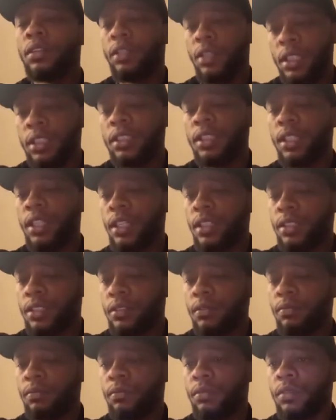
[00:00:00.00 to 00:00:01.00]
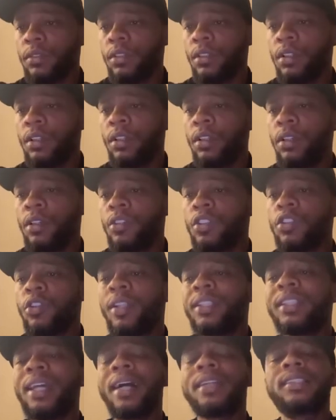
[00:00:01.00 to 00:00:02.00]
Listen to this.
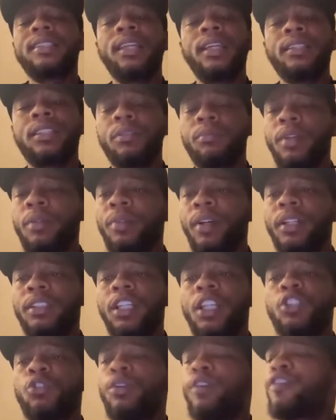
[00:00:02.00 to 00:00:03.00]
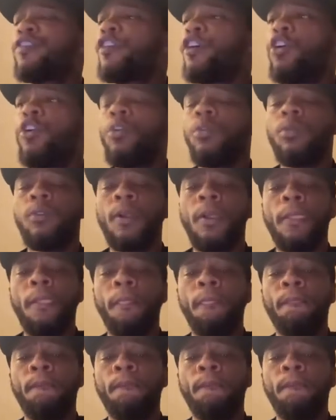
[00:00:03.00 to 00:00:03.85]
So this got sent to me because he's on the phone